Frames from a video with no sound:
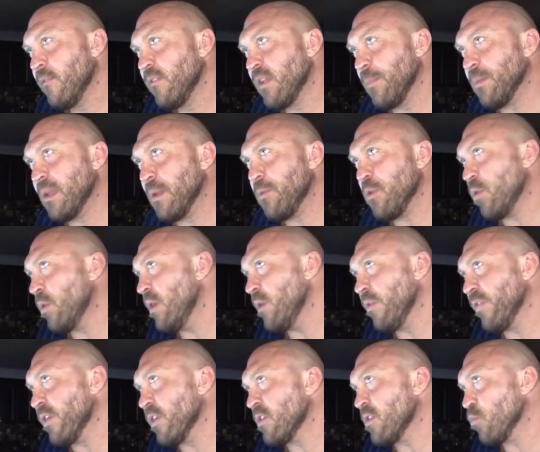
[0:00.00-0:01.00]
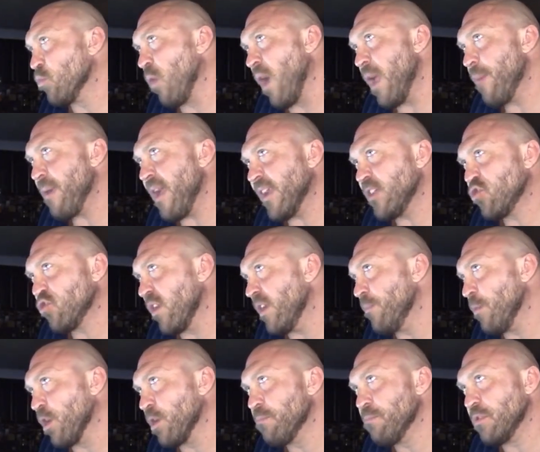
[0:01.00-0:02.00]
WWE with this Ryback
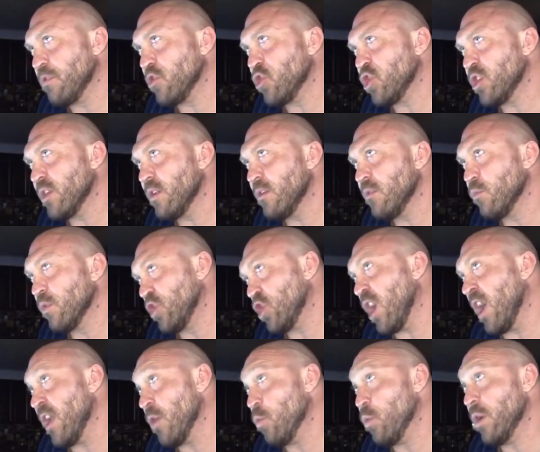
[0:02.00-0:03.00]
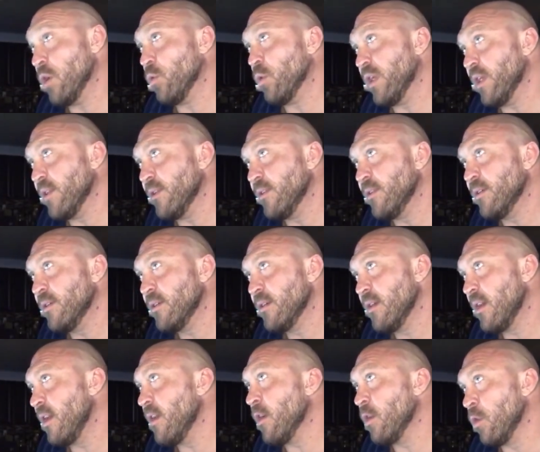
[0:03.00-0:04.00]
trademark bullshit, which I will win.
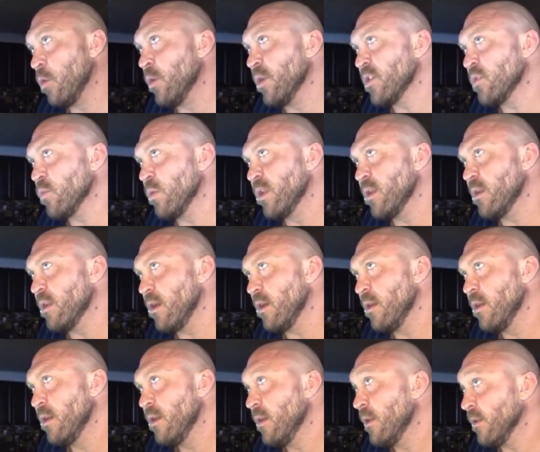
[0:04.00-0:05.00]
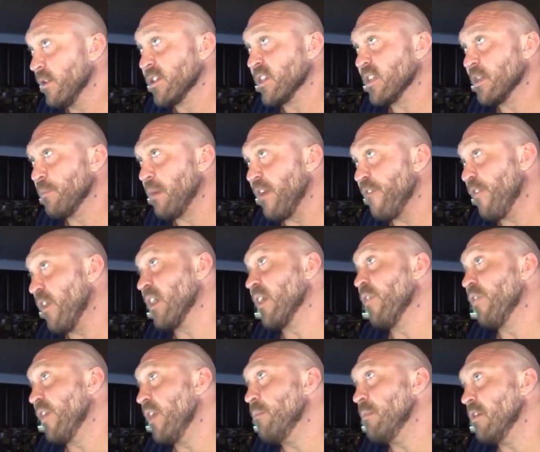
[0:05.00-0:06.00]
I always win. Listen to my fucking
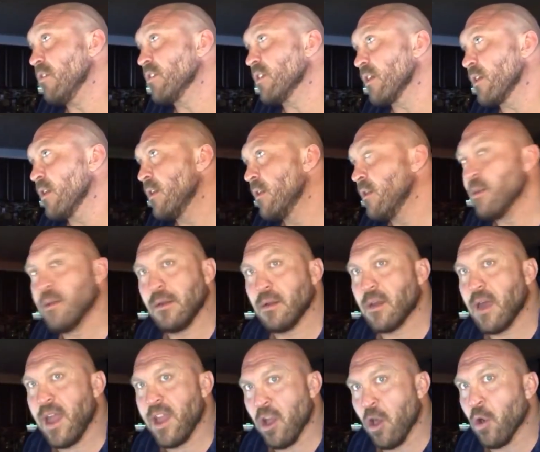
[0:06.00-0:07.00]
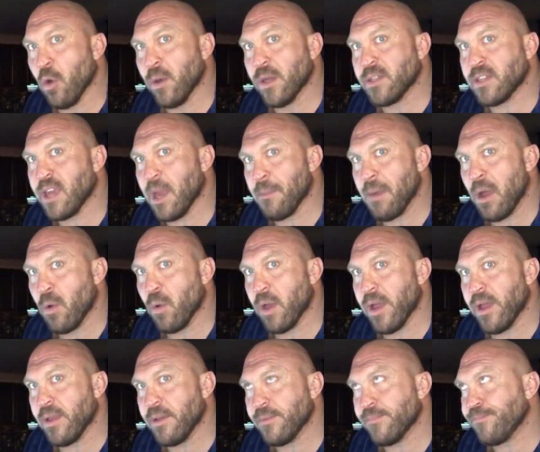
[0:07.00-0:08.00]
theme music. I always get my way.